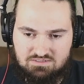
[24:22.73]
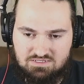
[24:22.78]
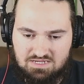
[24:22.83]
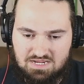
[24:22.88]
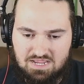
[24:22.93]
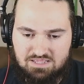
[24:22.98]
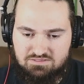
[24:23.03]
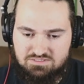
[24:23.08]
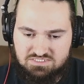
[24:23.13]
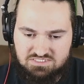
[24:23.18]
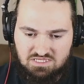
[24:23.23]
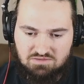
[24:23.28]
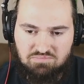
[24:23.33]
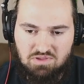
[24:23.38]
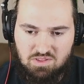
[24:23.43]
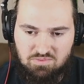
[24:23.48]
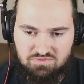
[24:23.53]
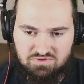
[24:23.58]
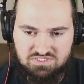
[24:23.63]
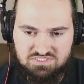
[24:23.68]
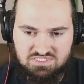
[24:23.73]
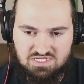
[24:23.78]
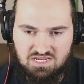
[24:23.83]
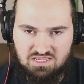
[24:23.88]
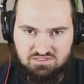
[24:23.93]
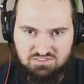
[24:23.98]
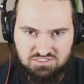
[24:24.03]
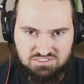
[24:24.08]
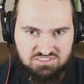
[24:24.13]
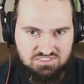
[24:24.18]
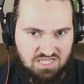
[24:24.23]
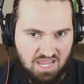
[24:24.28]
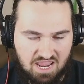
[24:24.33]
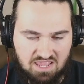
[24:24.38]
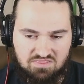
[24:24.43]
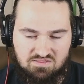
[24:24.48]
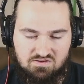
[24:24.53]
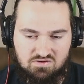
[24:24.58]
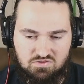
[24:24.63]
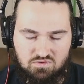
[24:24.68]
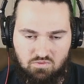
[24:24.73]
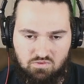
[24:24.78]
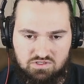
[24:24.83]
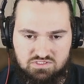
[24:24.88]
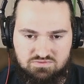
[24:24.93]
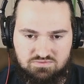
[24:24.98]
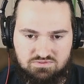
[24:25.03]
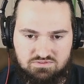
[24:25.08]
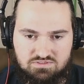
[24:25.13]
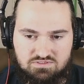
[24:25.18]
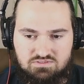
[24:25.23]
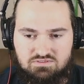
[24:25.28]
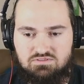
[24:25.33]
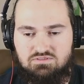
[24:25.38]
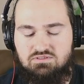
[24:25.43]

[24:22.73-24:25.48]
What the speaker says: some people are saying just take the endorsement.